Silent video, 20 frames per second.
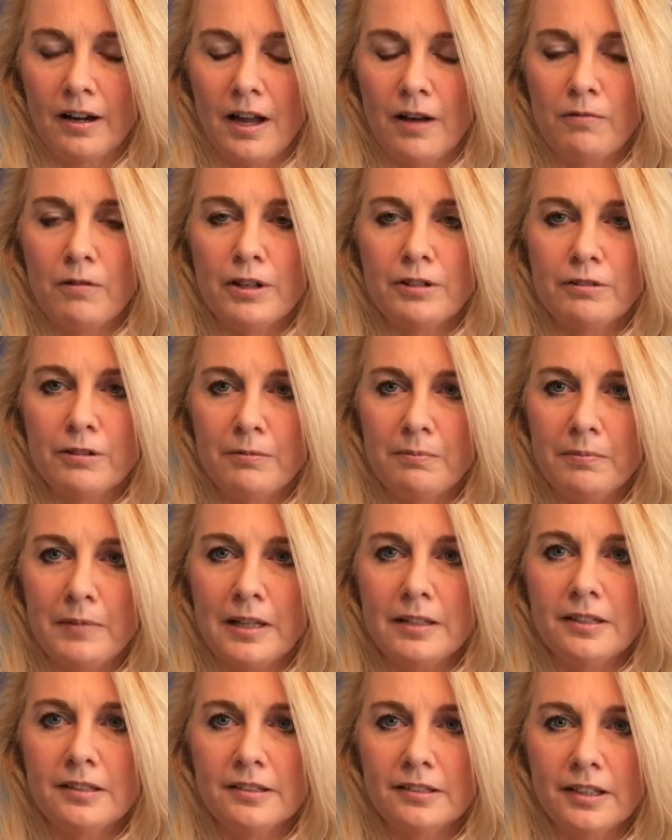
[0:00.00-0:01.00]
and what
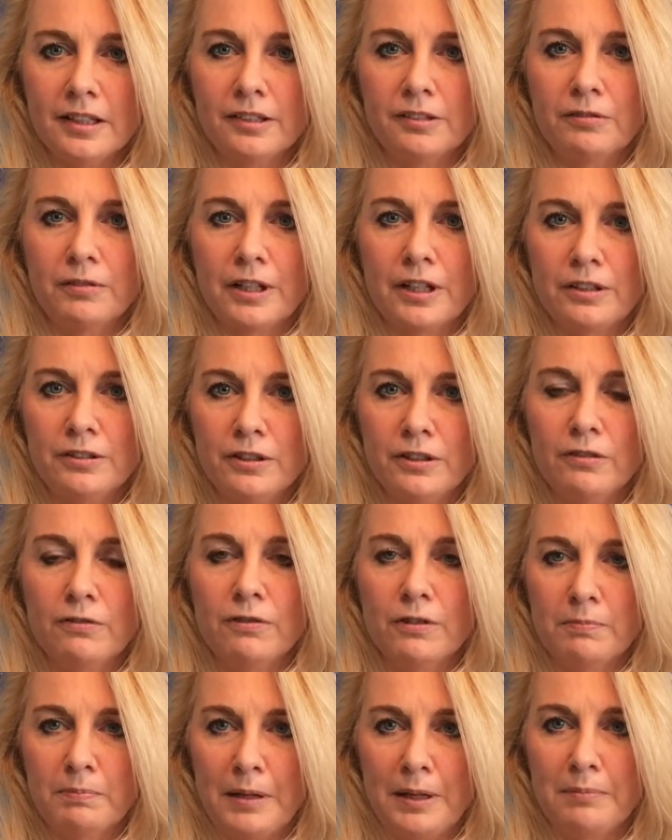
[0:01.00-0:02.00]
tremendous things we can do
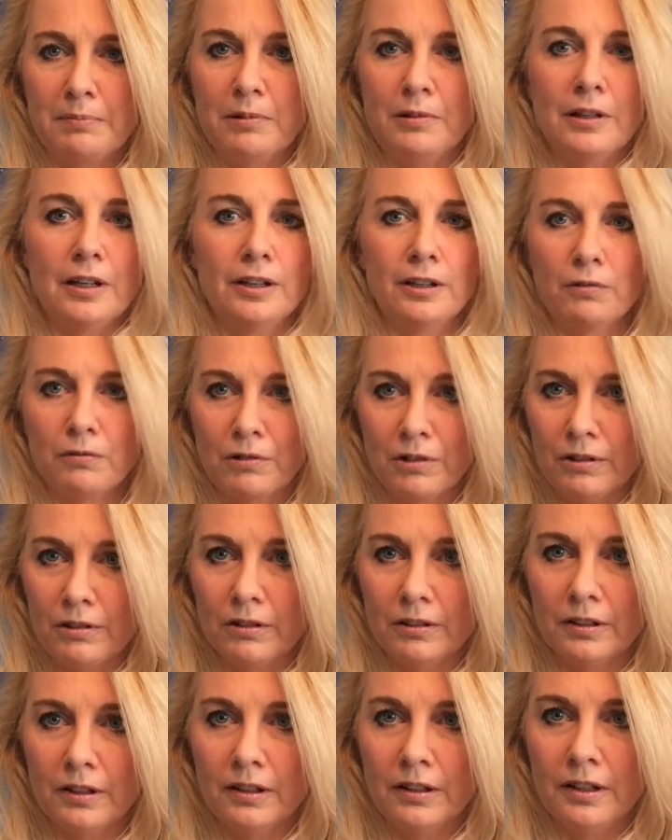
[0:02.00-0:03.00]
for people in the
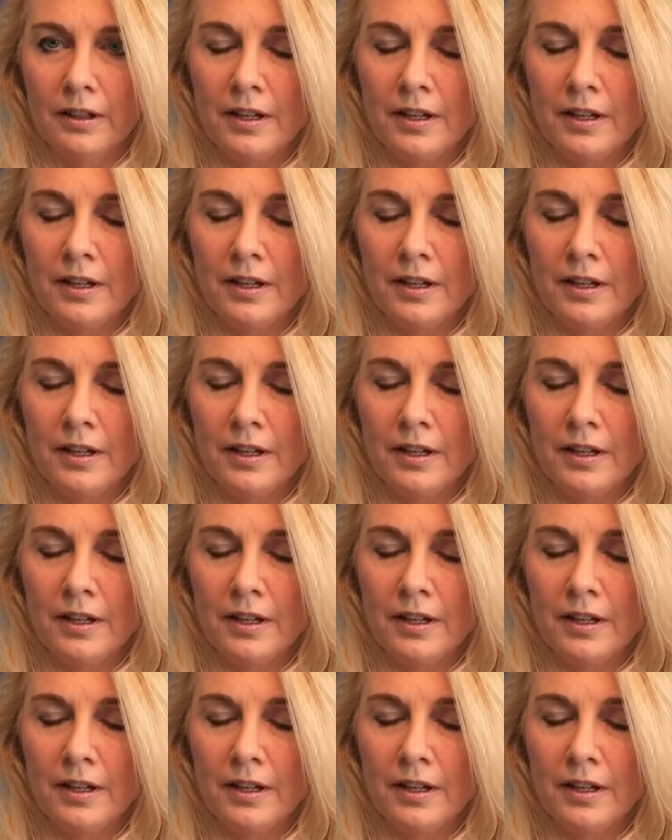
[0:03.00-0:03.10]
world.